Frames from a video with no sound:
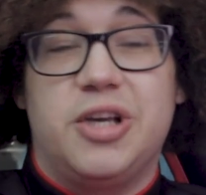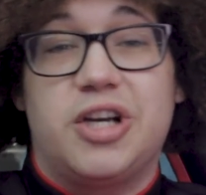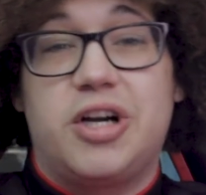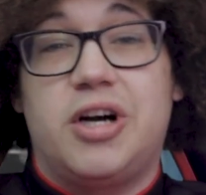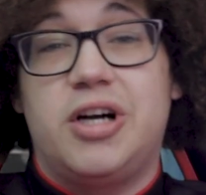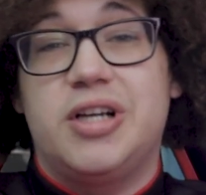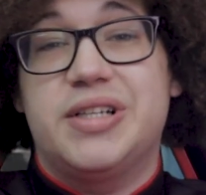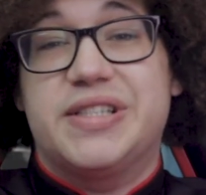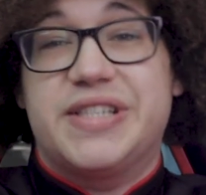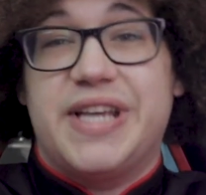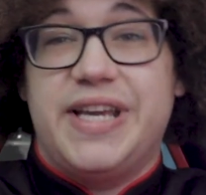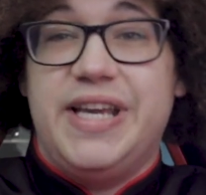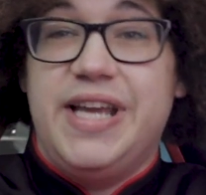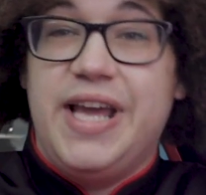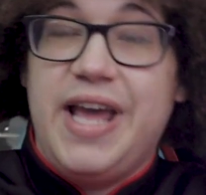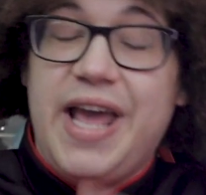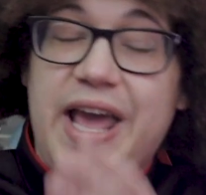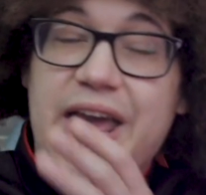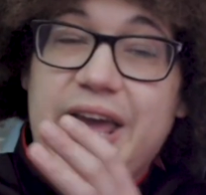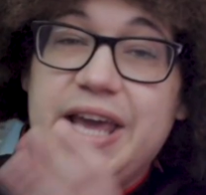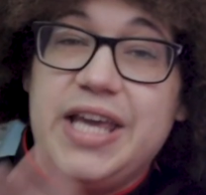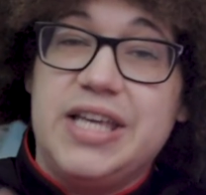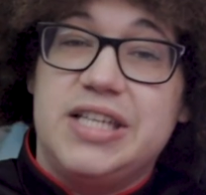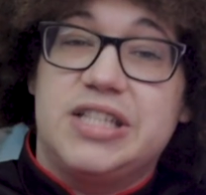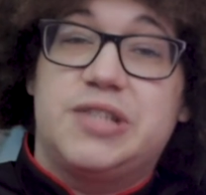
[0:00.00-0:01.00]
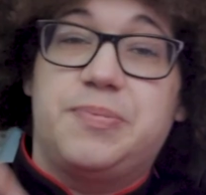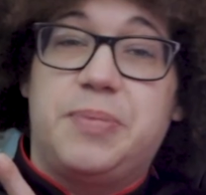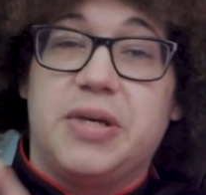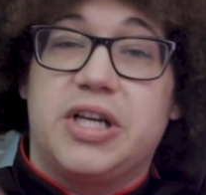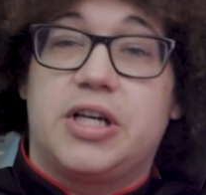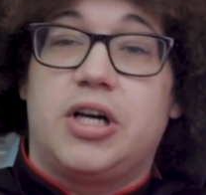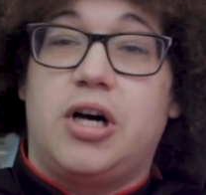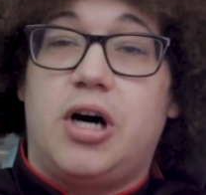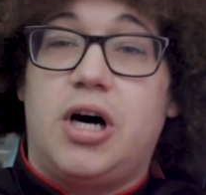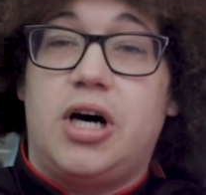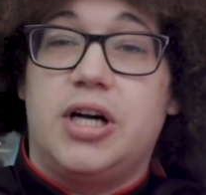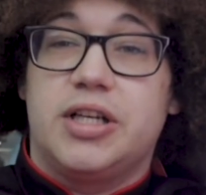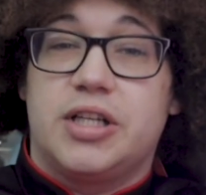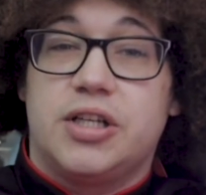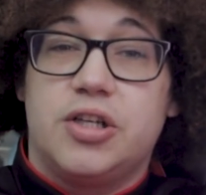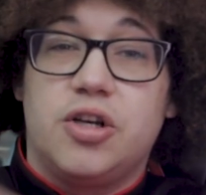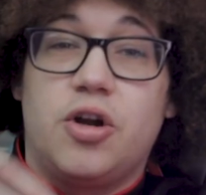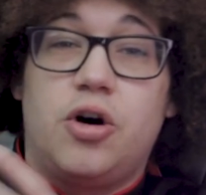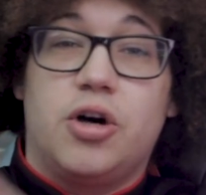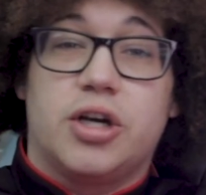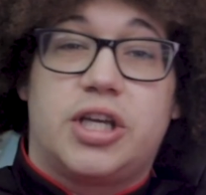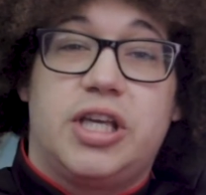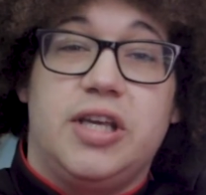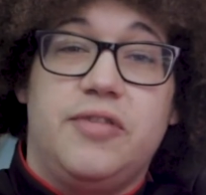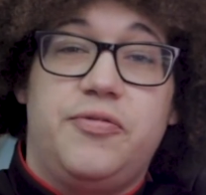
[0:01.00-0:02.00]
you can't say here's Picard and
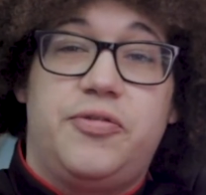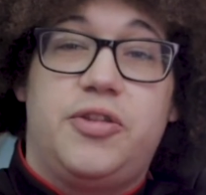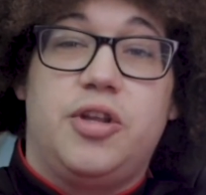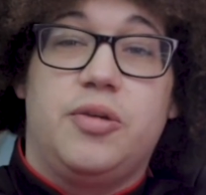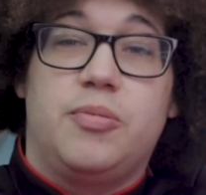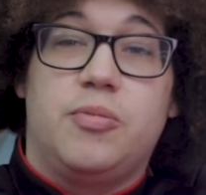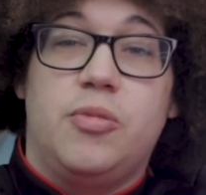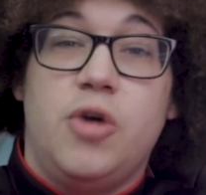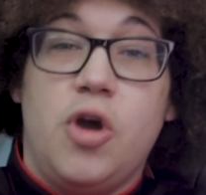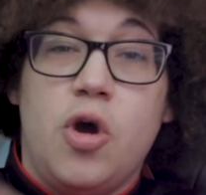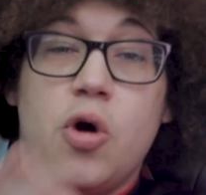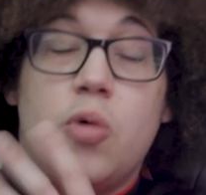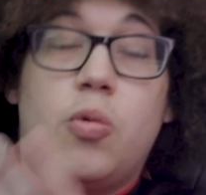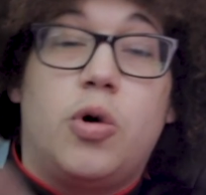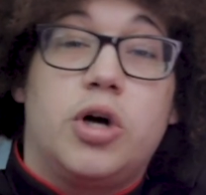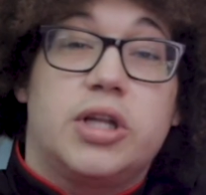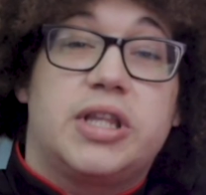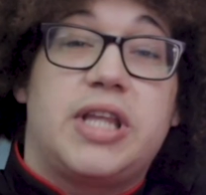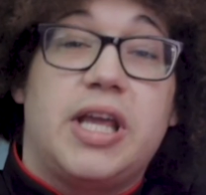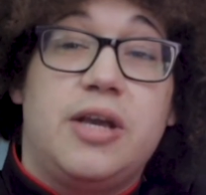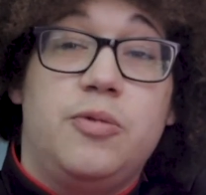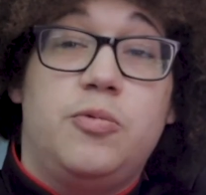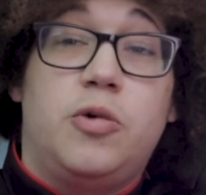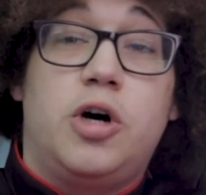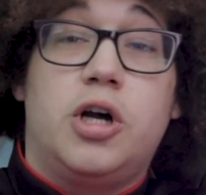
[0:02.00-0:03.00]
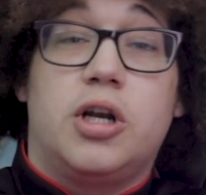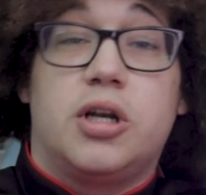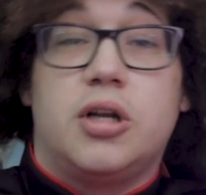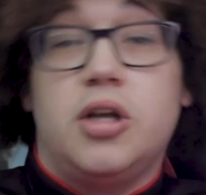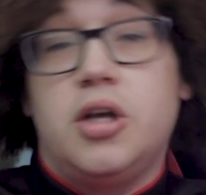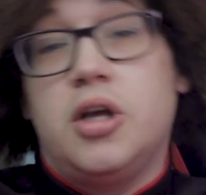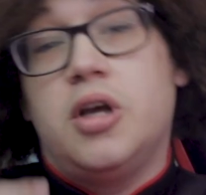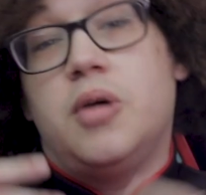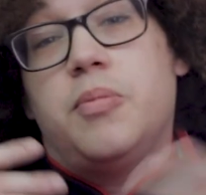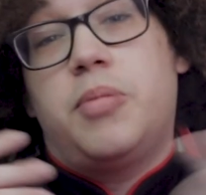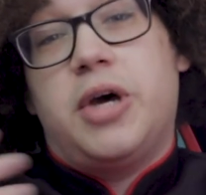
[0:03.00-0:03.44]
not give them what they want.